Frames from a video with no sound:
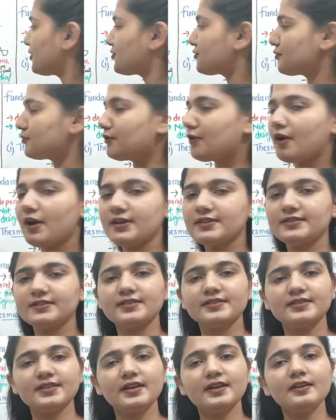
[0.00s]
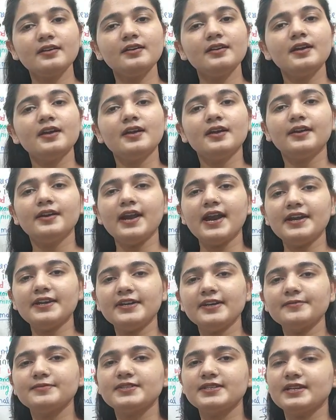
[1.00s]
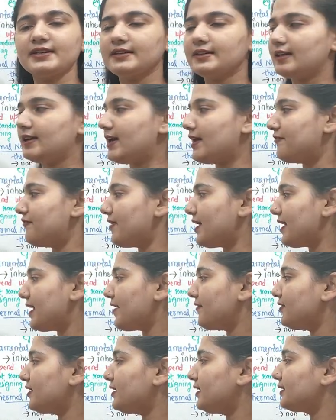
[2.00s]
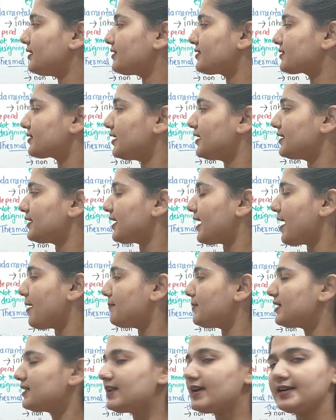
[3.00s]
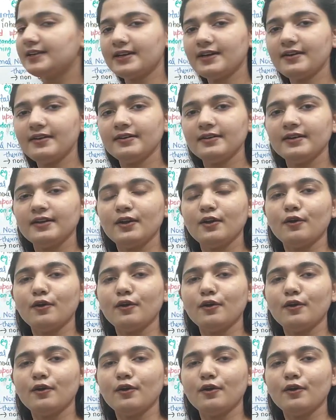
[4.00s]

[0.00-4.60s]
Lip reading: So noise is a random signal, and whenever it is contaminated,